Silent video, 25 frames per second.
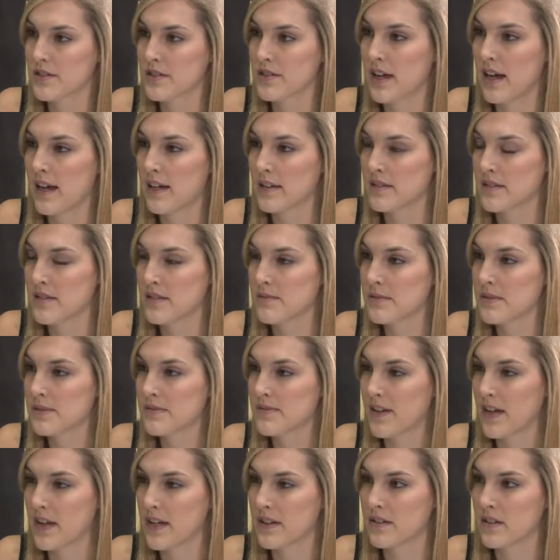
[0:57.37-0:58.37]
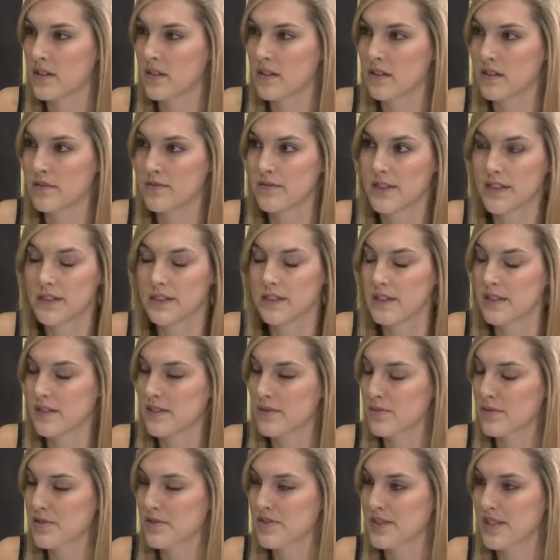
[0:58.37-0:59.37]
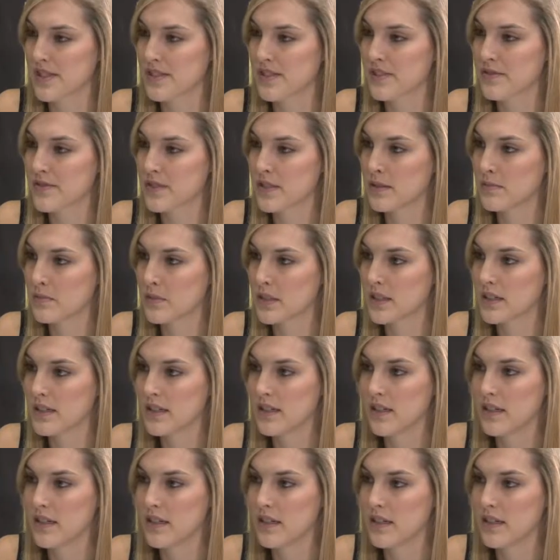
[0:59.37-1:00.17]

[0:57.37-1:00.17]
and it asked them to find all various percents of a number.